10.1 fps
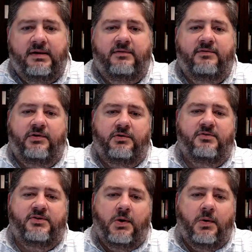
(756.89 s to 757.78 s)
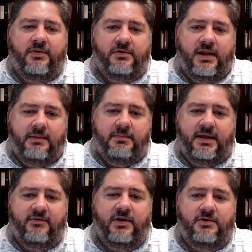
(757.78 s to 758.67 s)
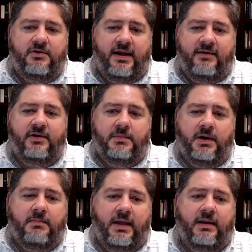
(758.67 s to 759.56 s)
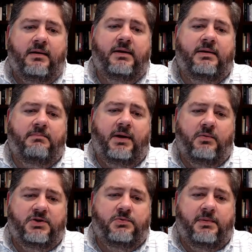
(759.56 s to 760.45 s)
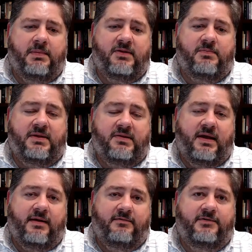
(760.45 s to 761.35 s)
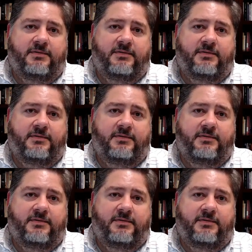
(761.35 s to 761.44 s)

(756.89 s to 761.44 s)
for there is no other name given under heaven among men by which we must be saved.